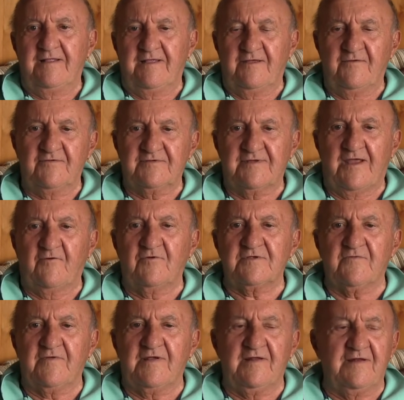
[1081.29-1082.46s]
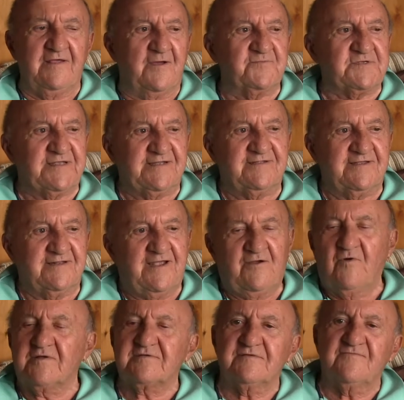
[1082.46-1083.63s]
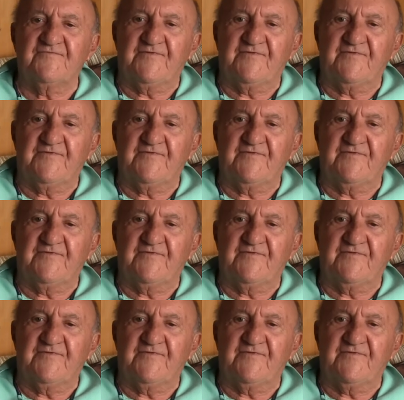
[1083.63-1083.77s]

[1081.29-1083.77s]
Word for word: I was I was really upset that I wasn't